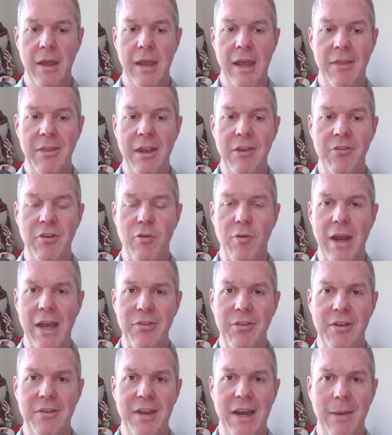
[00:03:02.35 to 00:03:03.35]
And then as you
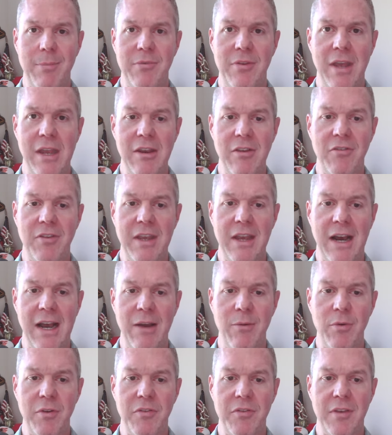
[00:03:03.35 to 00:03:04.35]
crack the top 10, you see
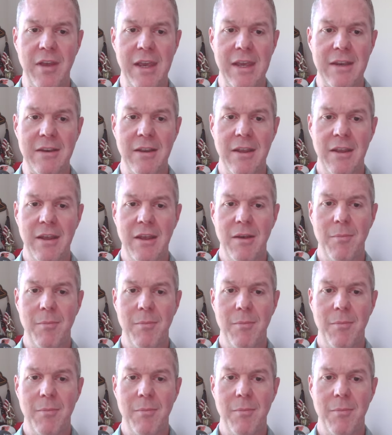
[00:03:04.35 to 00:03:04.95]
Iowa State,